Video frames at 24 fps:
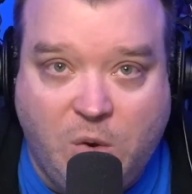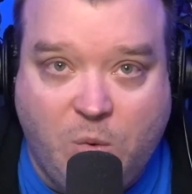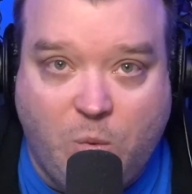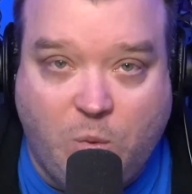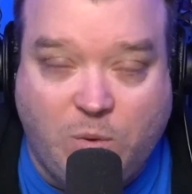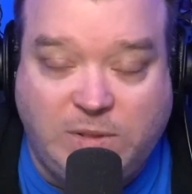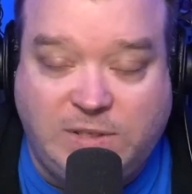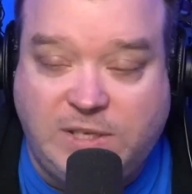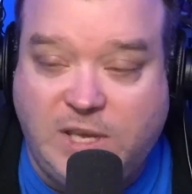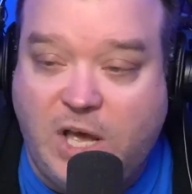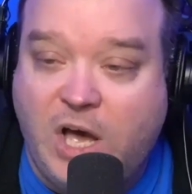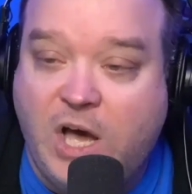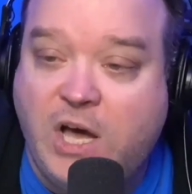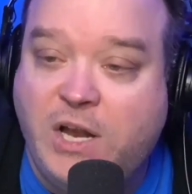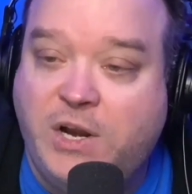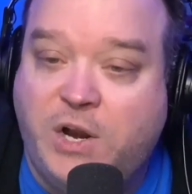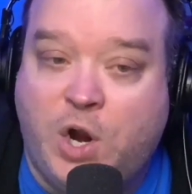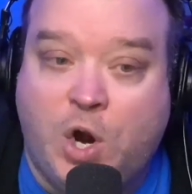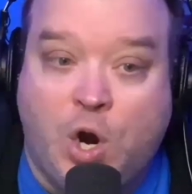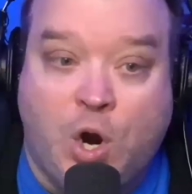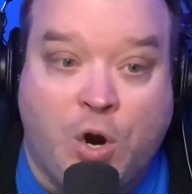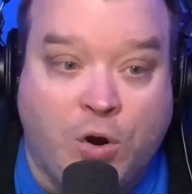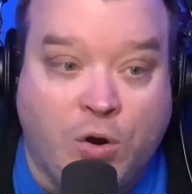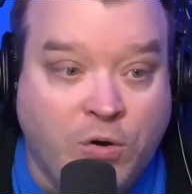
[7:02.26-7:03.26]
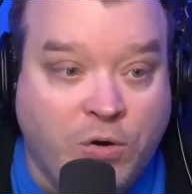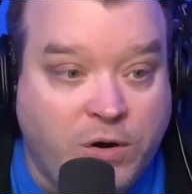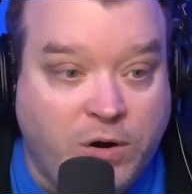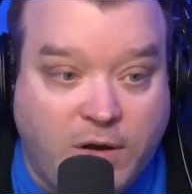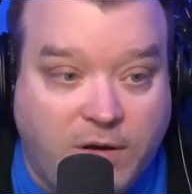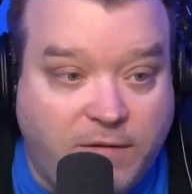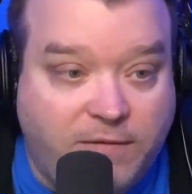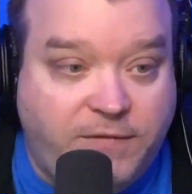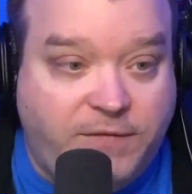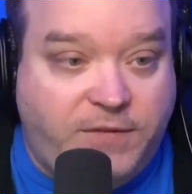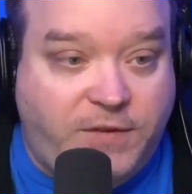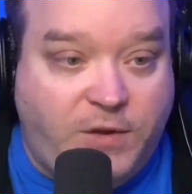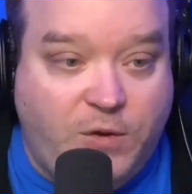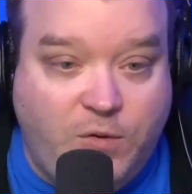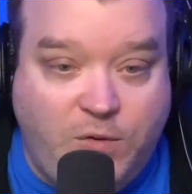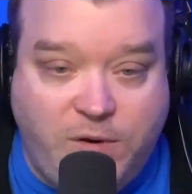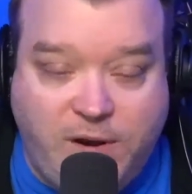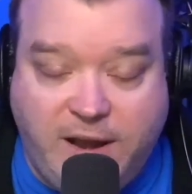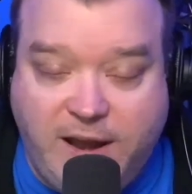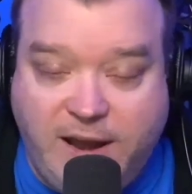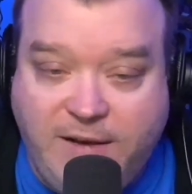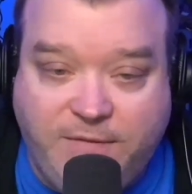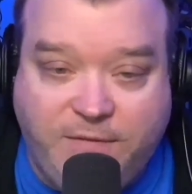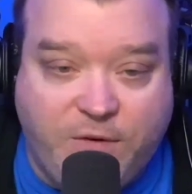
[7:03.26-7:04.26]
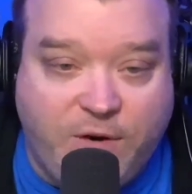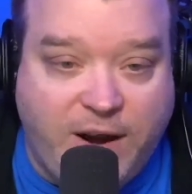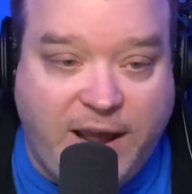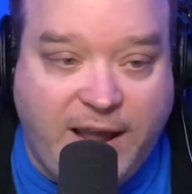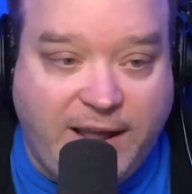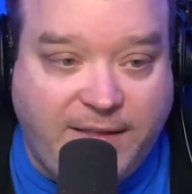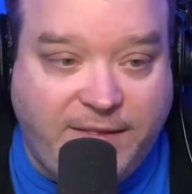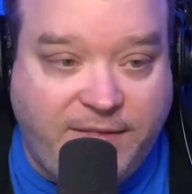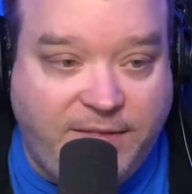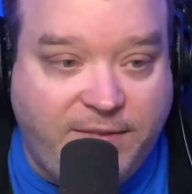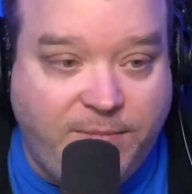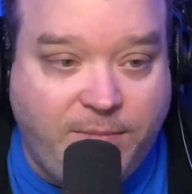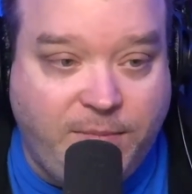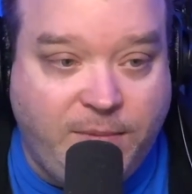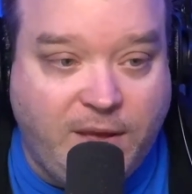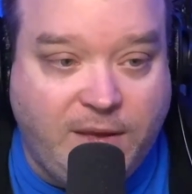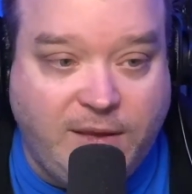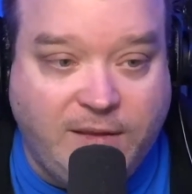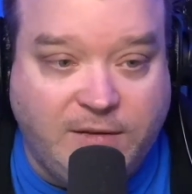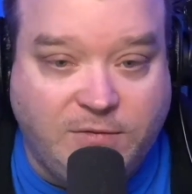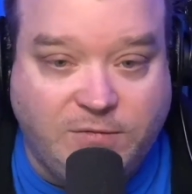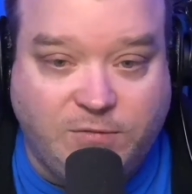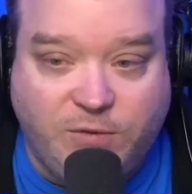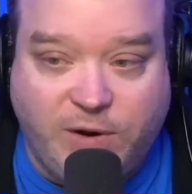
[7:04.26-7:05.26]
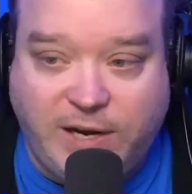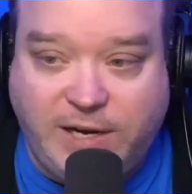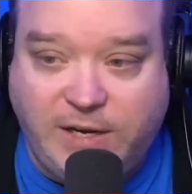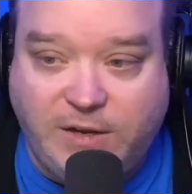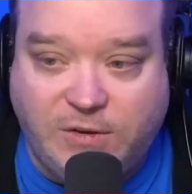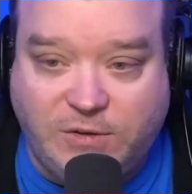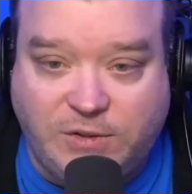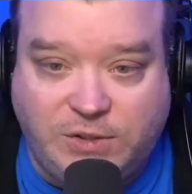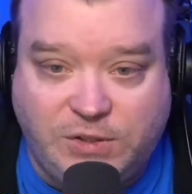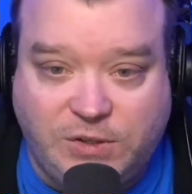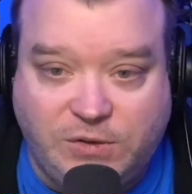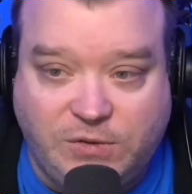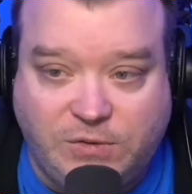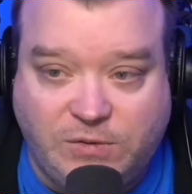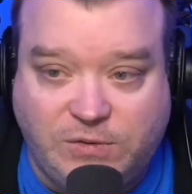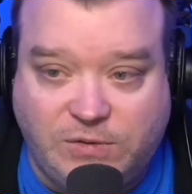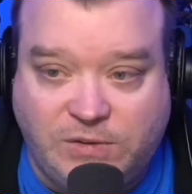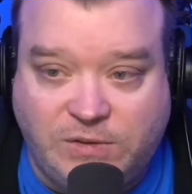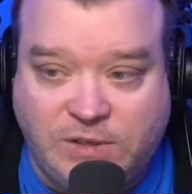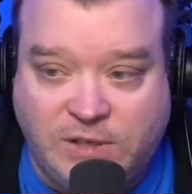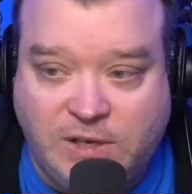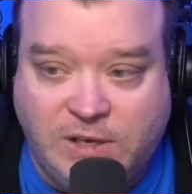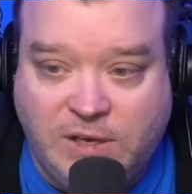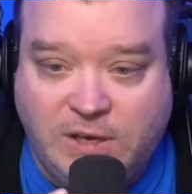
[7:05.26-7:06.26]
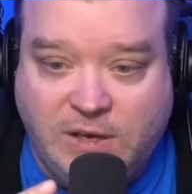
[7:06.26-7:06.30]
was unheard of. You'd never had radio shows